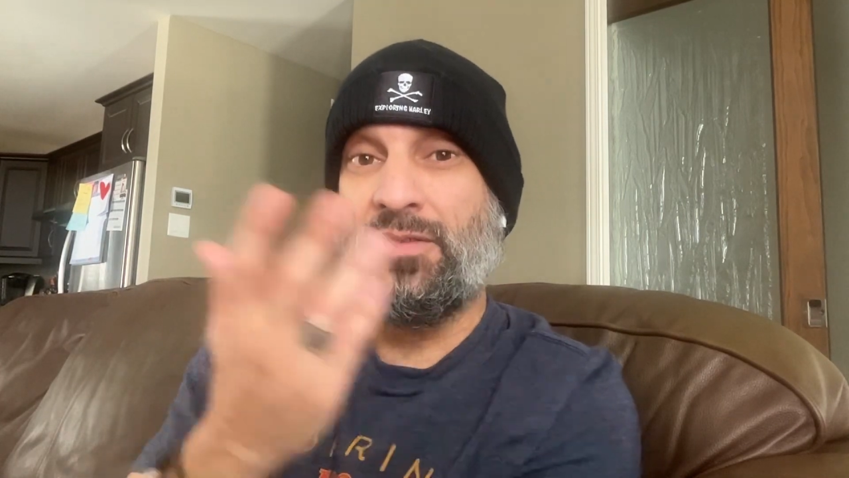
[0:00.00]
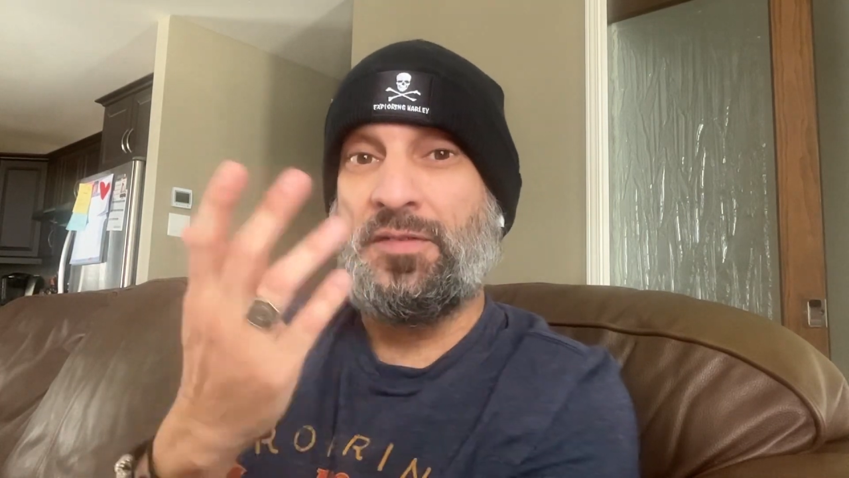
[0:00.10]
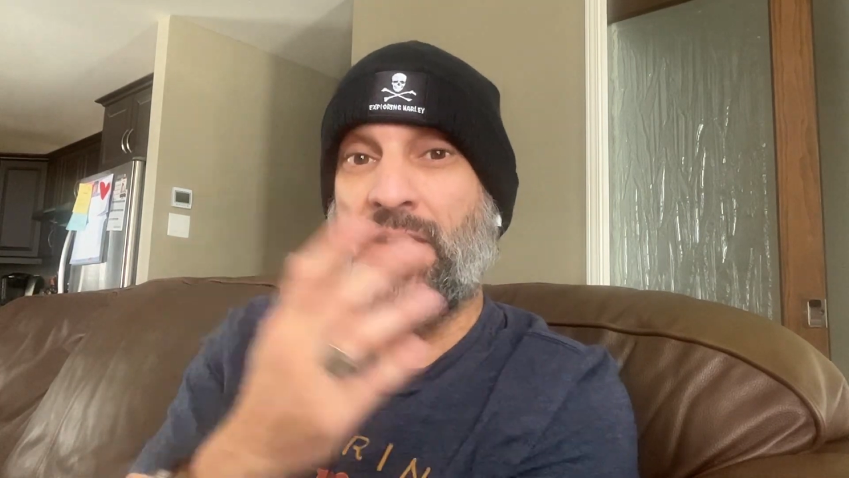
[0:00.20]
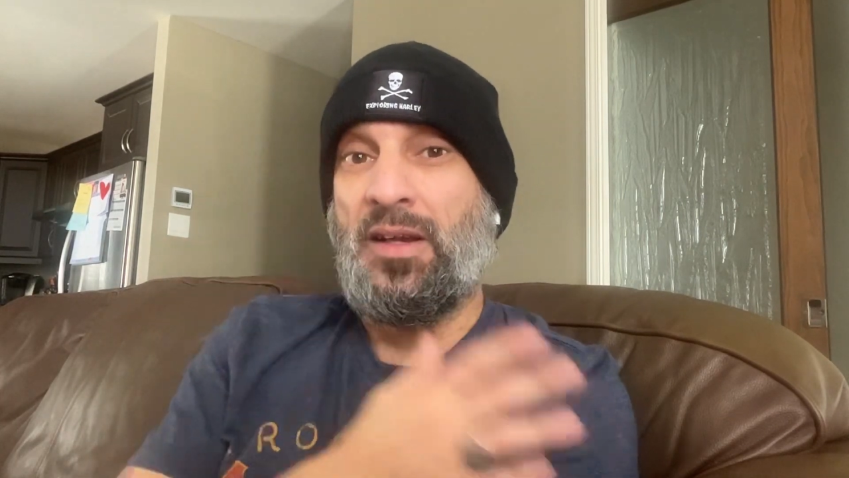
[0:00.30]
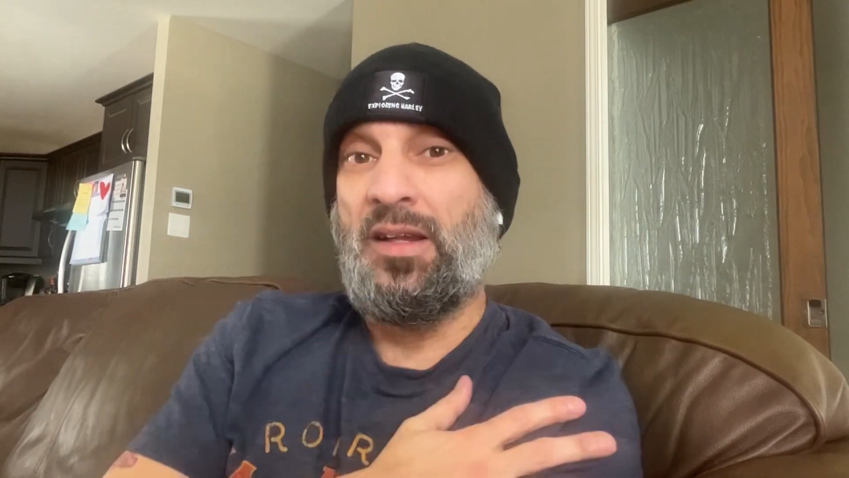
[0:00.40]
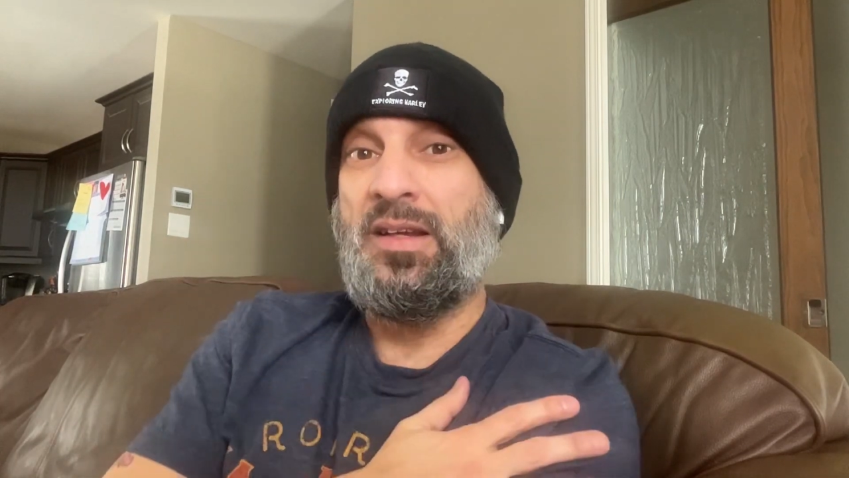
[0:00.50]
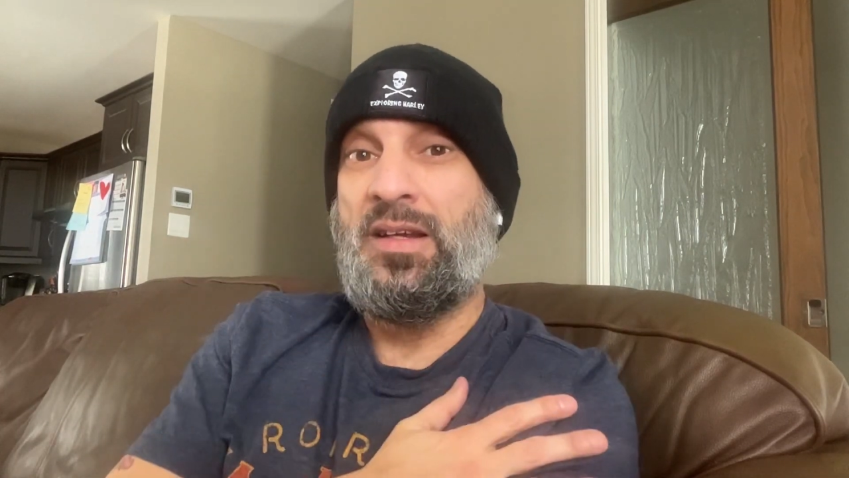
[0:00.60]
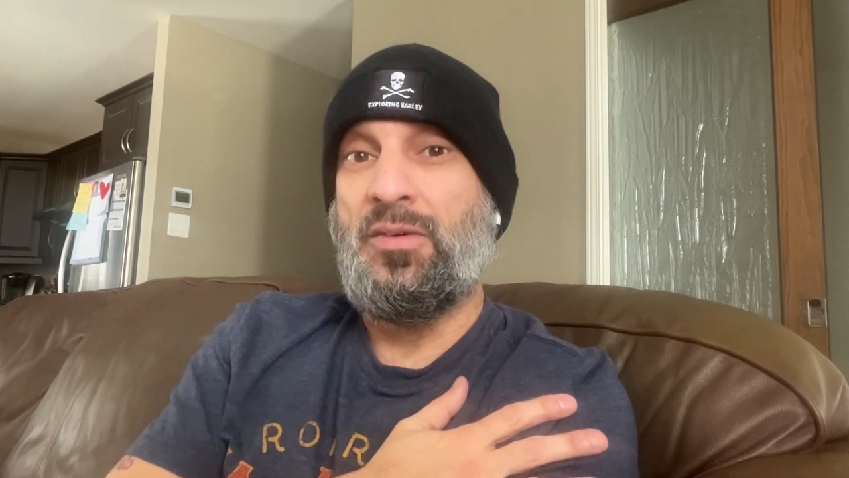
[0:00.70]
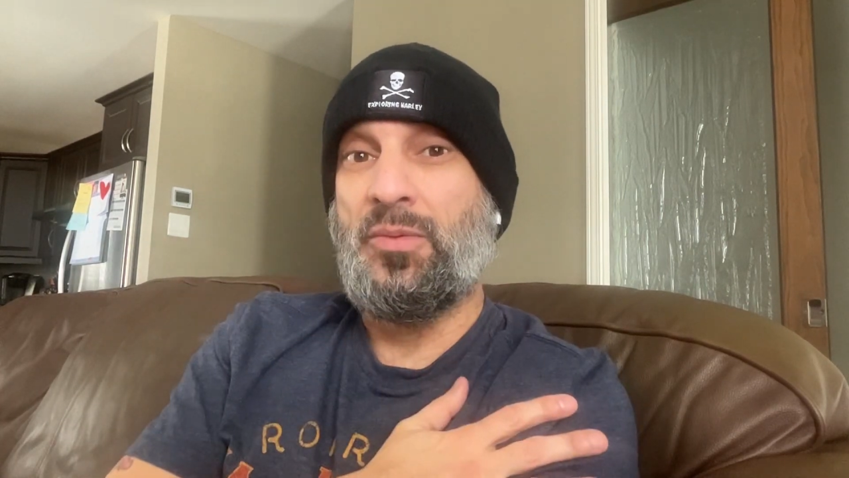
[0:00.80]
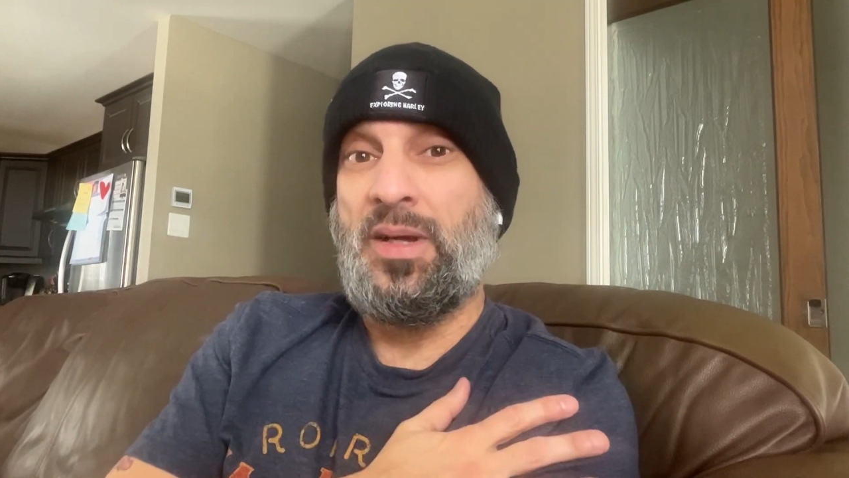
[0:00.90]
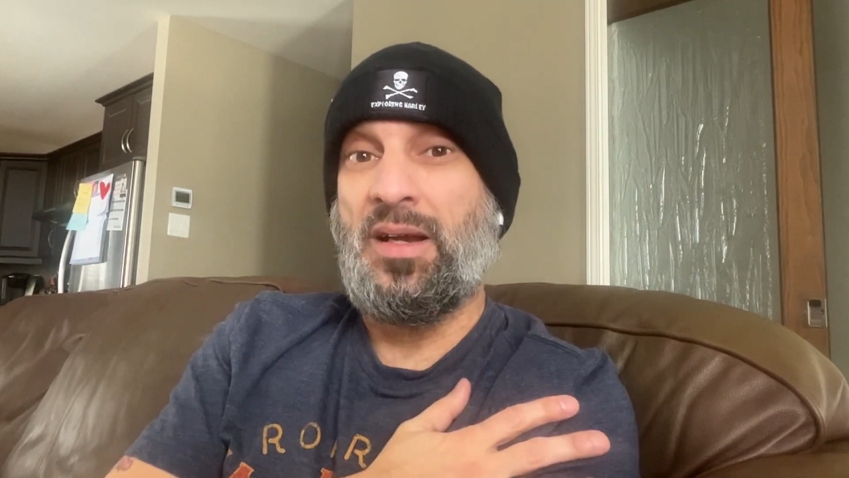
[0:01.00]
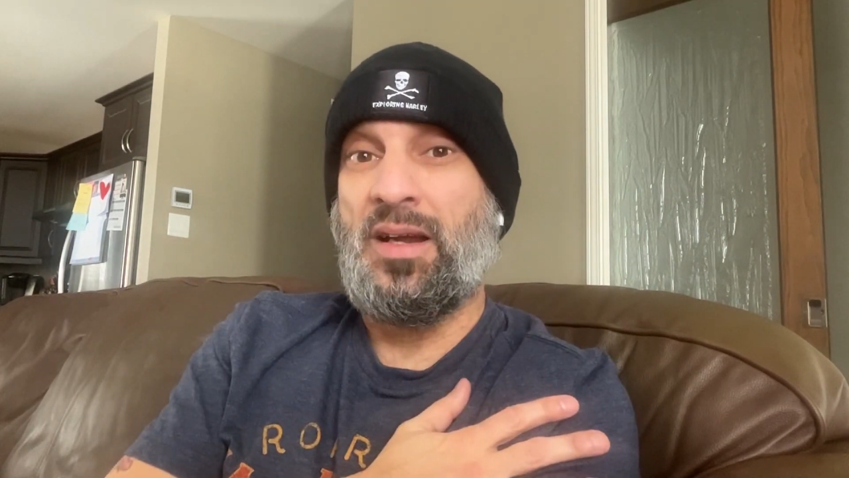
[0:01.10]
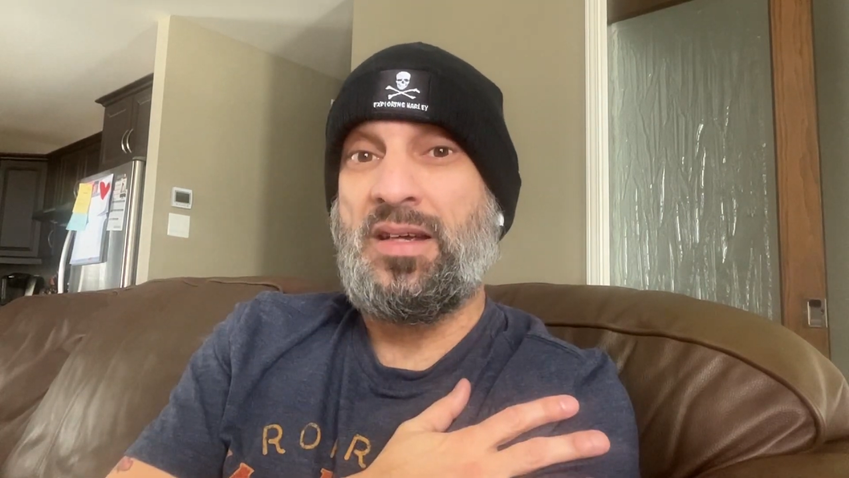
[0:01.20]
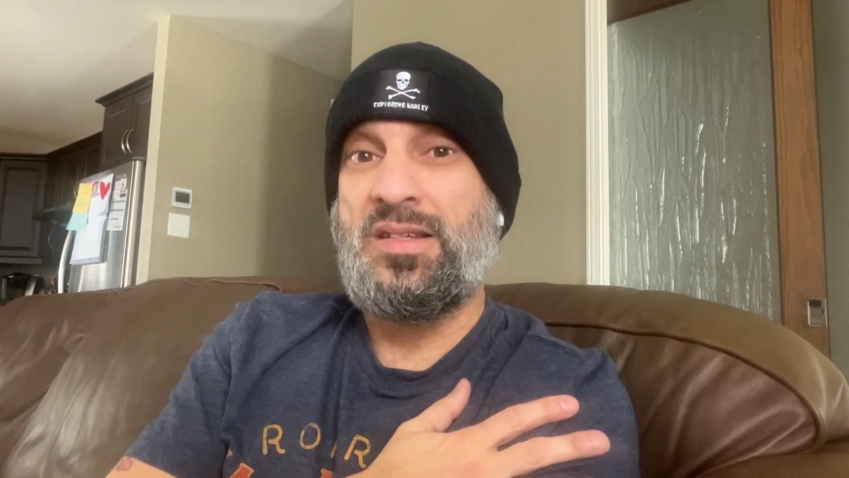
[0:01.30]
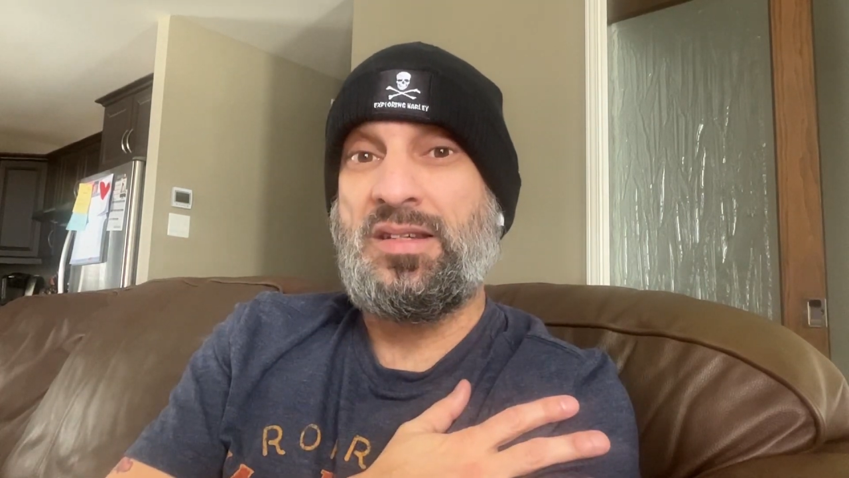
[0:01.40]
finally
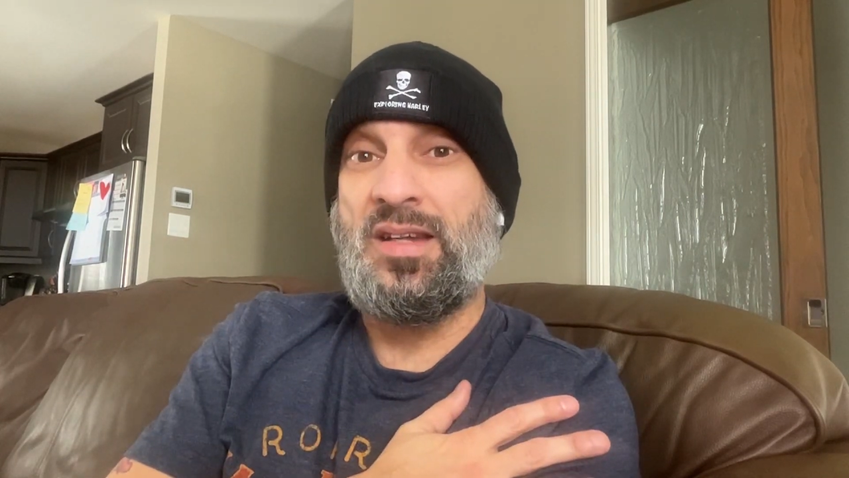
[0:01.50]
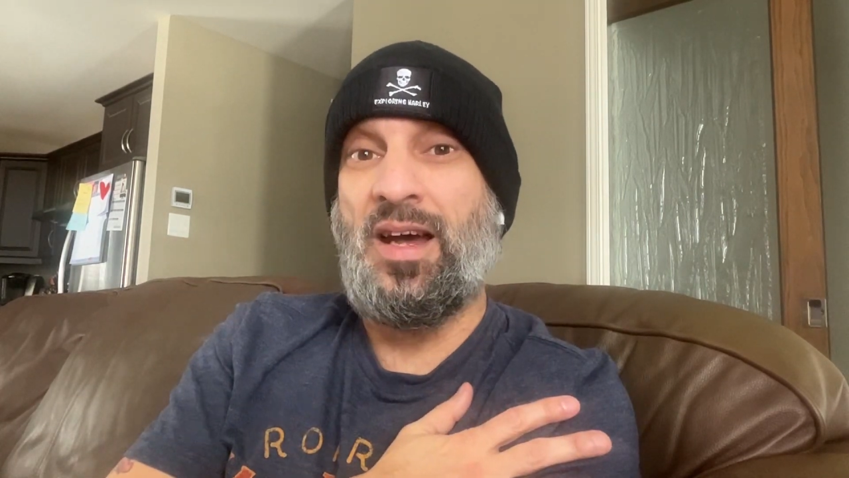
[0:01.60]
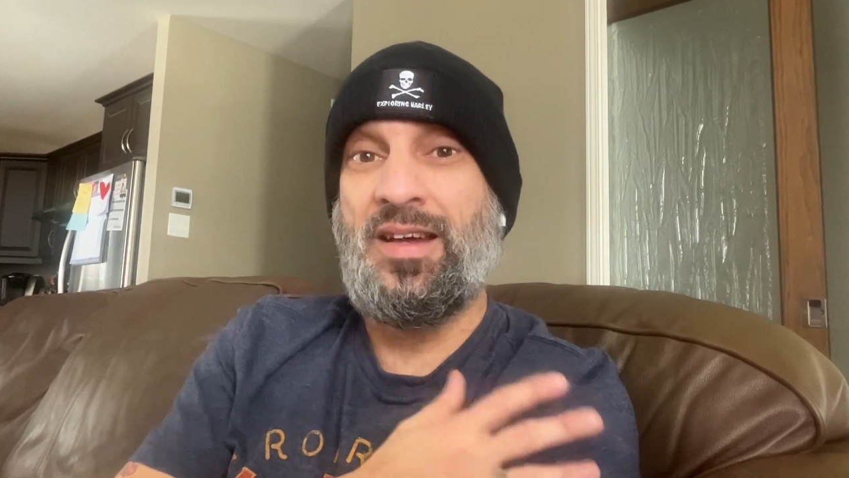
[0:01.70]
realized